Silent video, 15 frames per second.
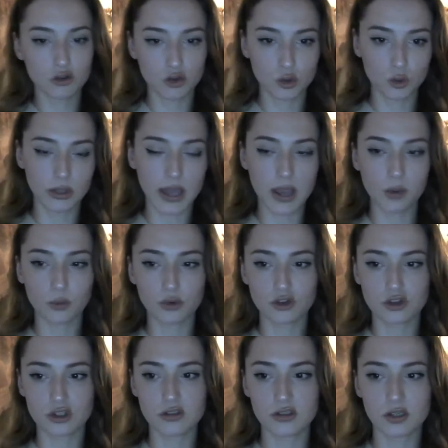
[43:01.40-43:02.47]
two
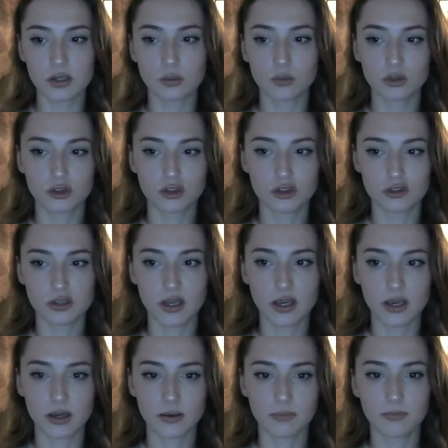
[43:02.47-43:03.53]
languages. It was just
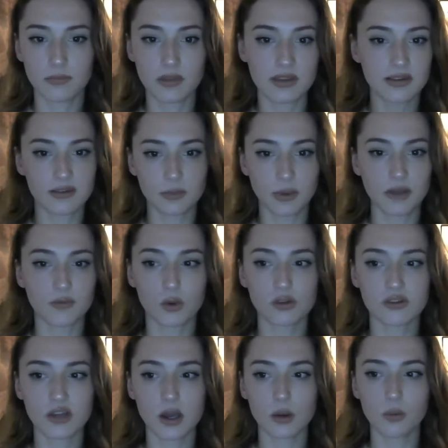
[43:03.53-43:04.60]
like, this is my
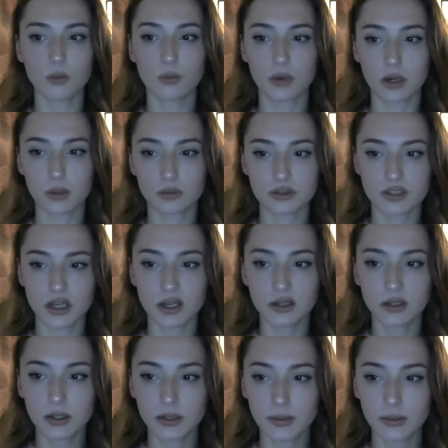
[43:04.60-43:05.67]
voice now when I was done.